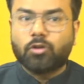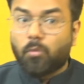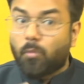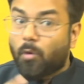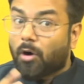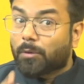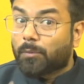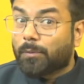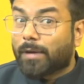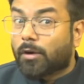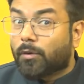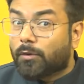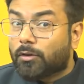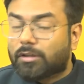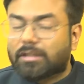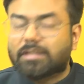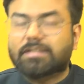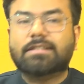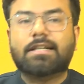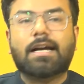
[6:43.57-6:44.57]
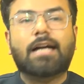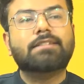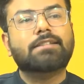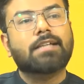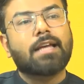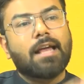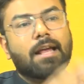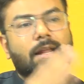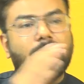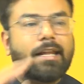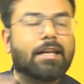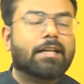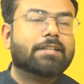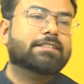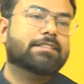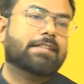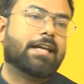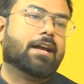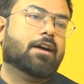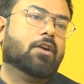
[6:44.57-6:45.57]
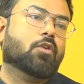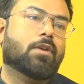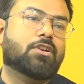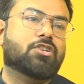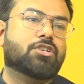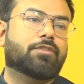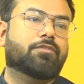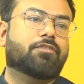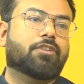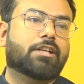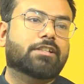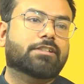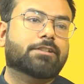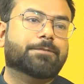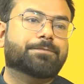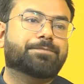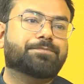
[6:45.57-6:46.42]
to what we are going to discuss. Then let's take a question first.